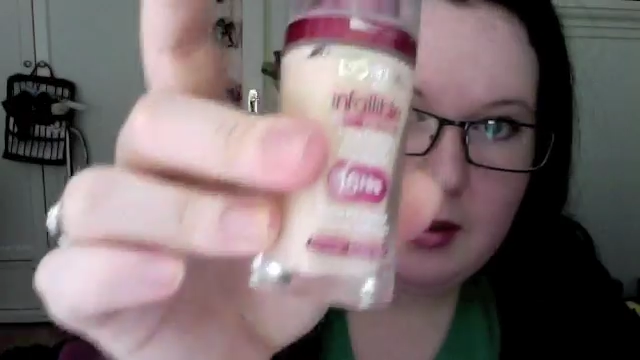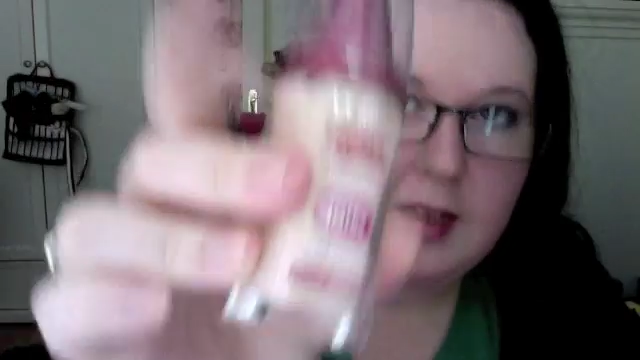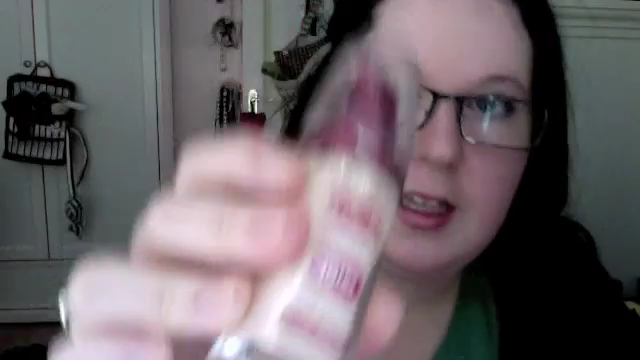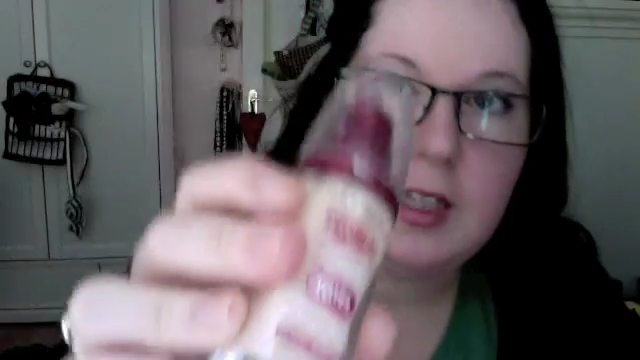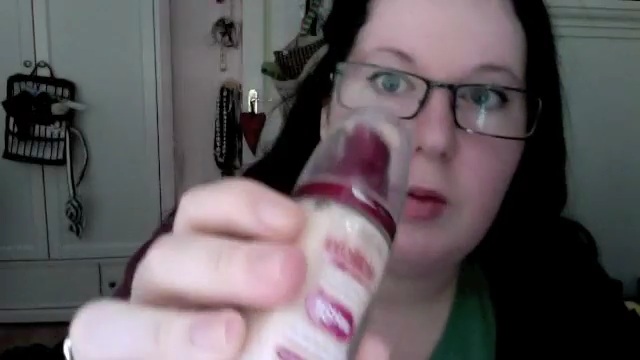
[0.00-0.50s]
and
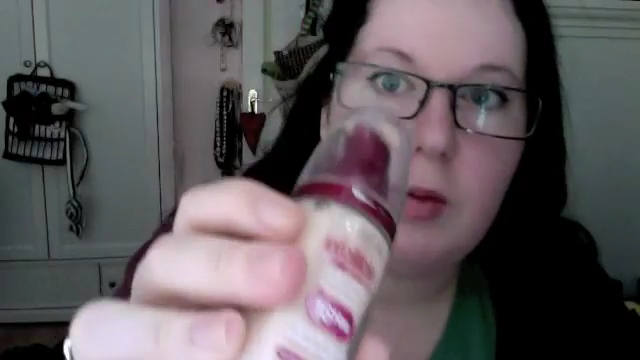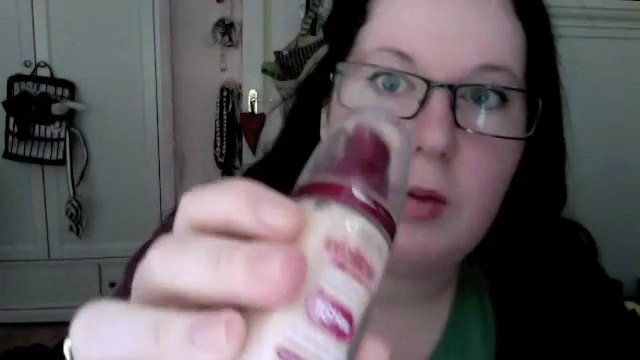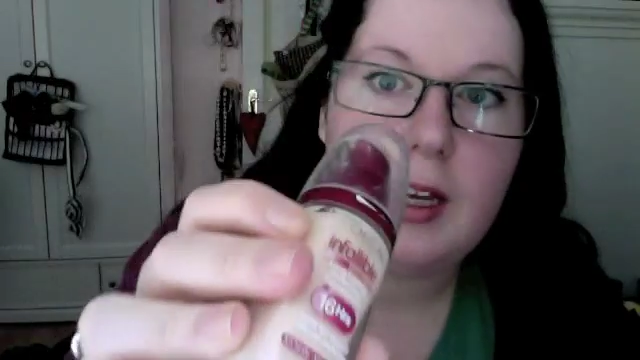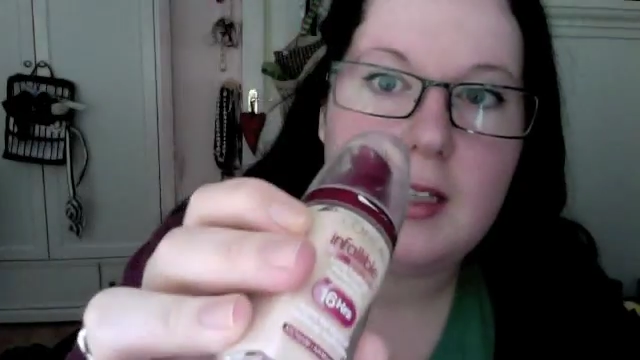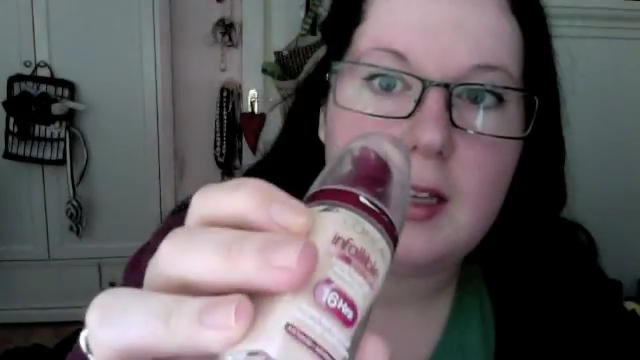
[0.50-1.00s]
this one
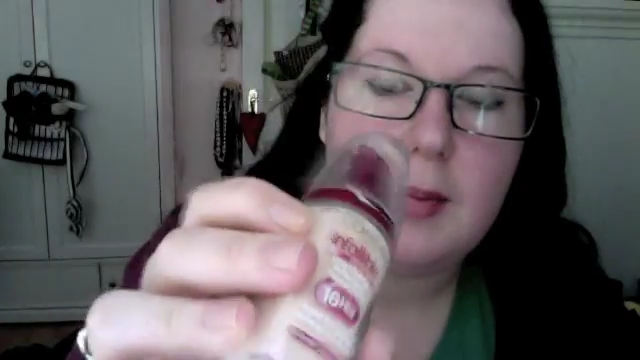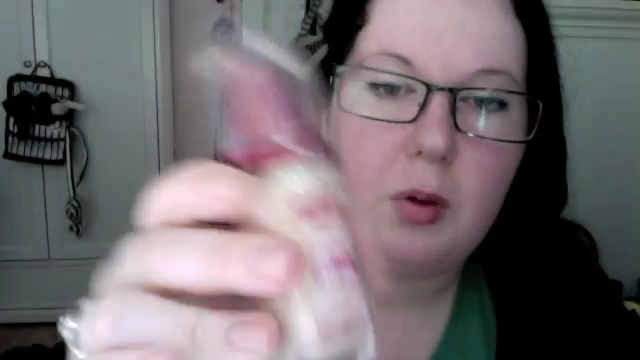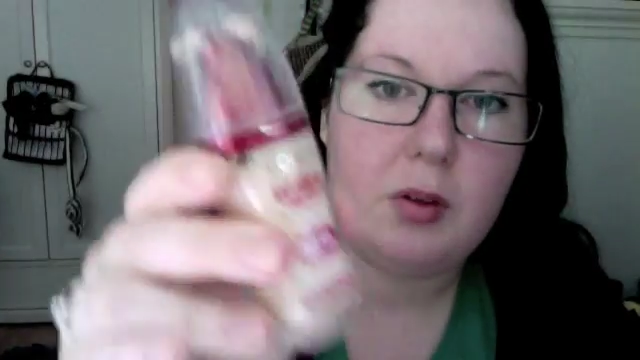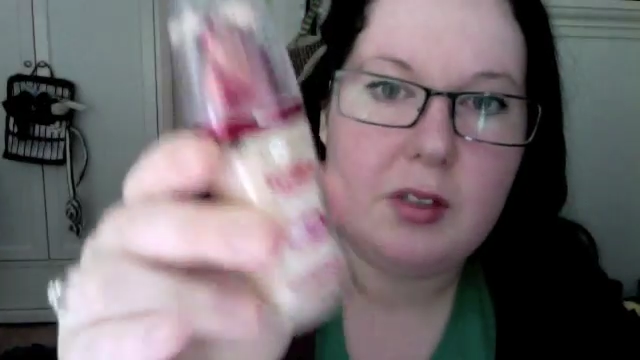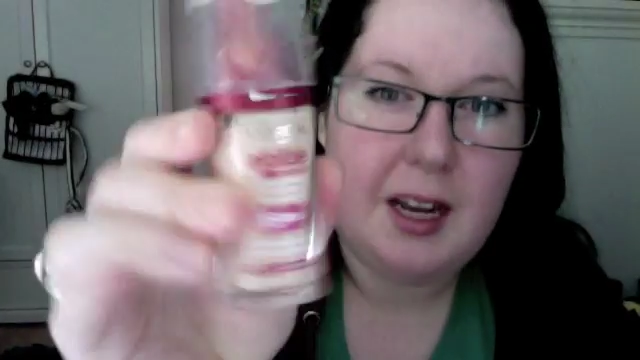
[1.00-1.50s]
is in
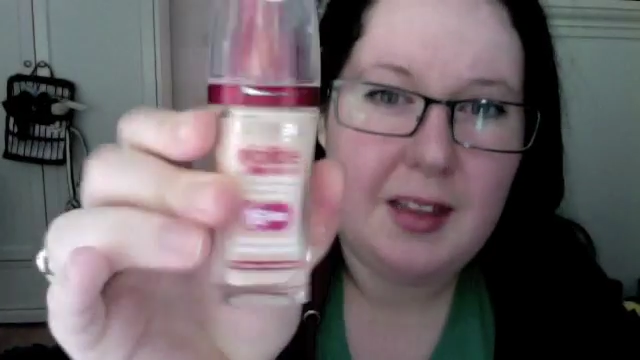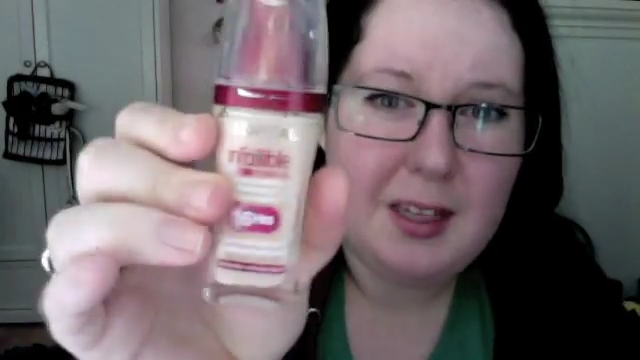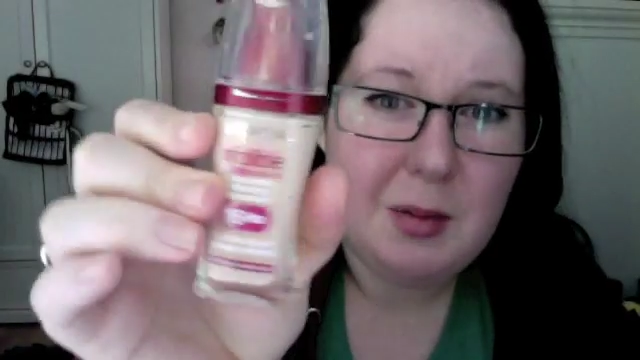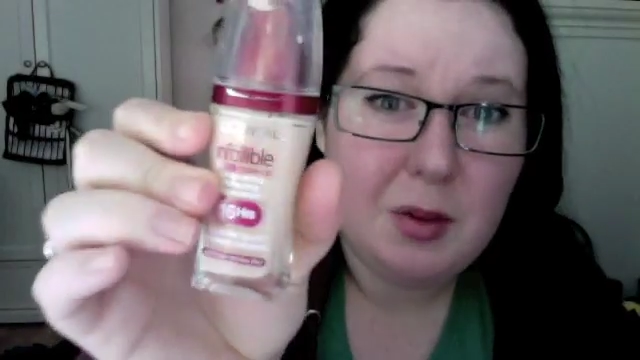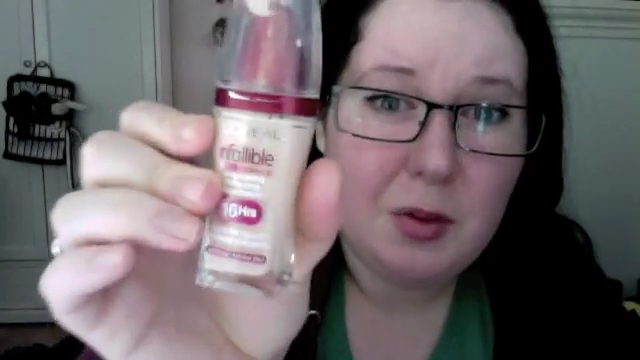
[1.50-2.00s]
Porcelain. This
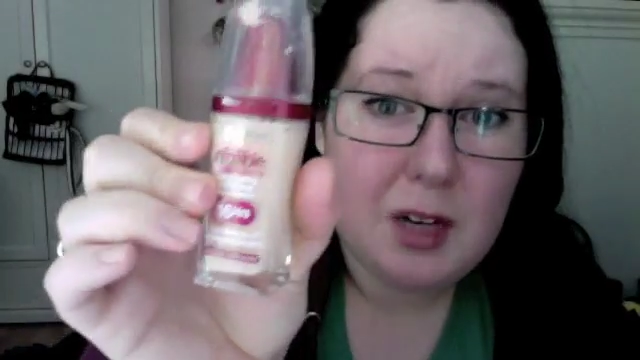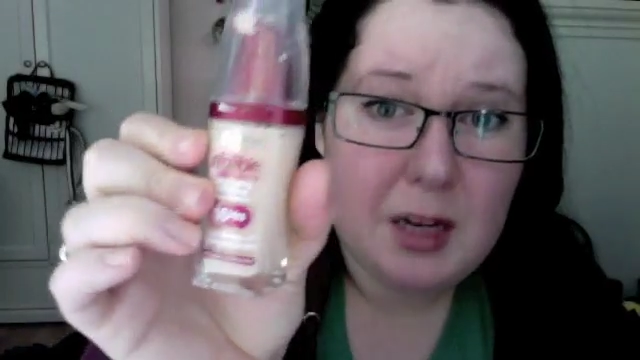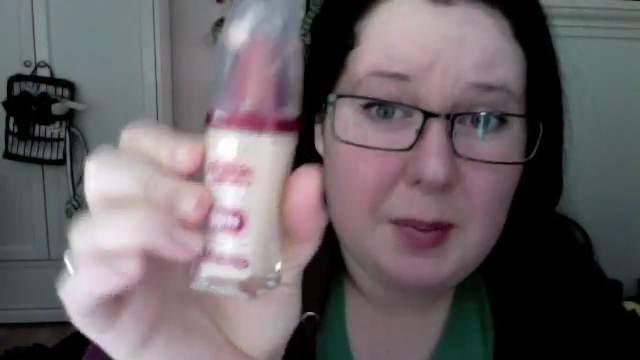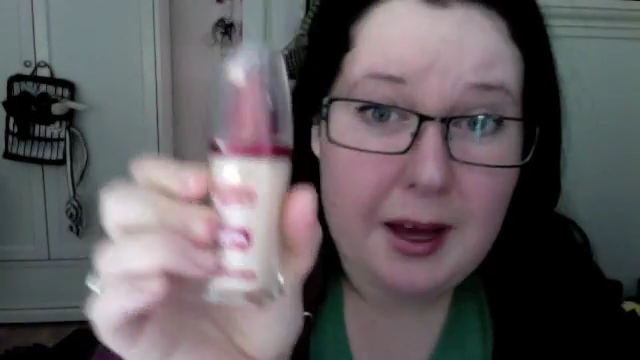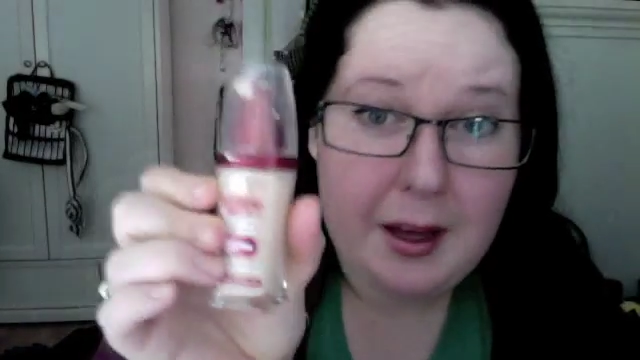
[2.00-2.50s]
one's really
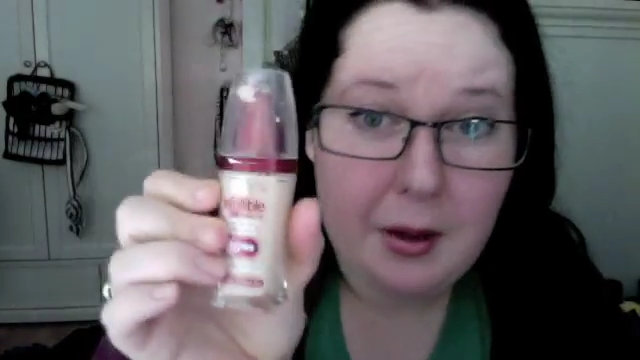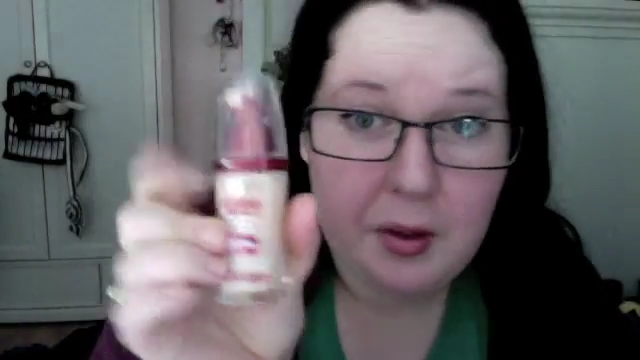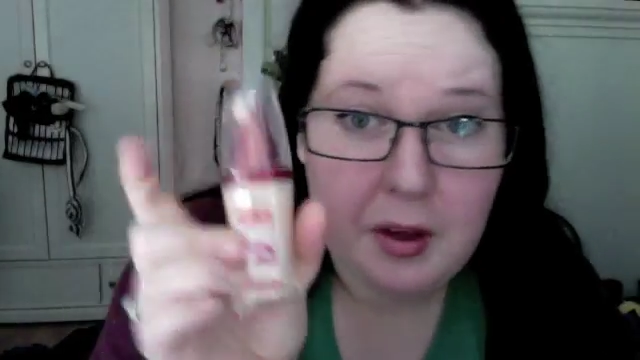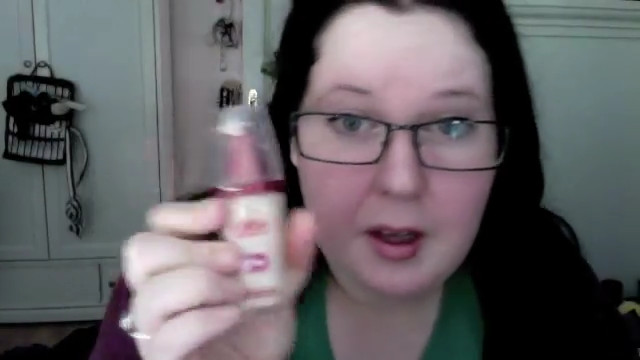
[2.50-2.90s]
pale.